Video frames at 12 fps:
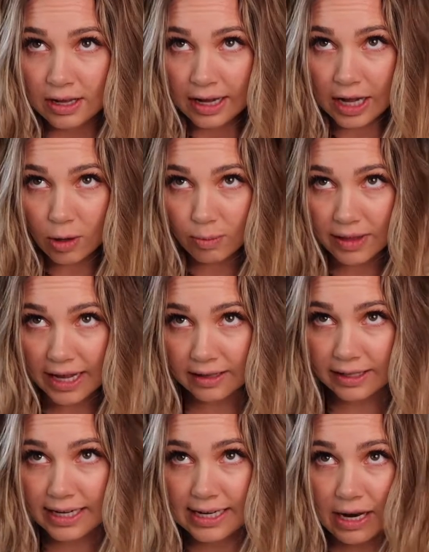help
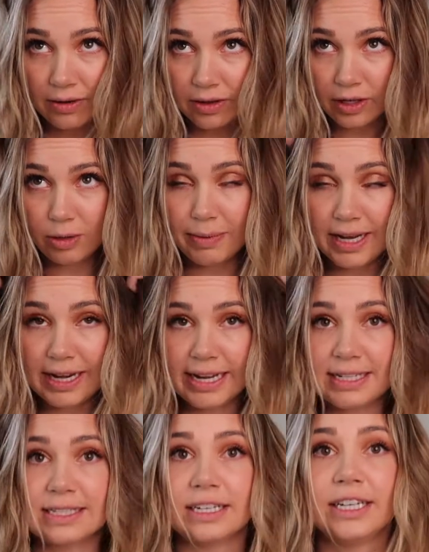that lay down a little bit
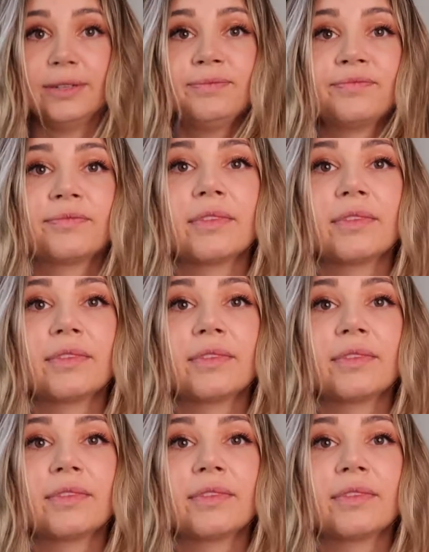nicer.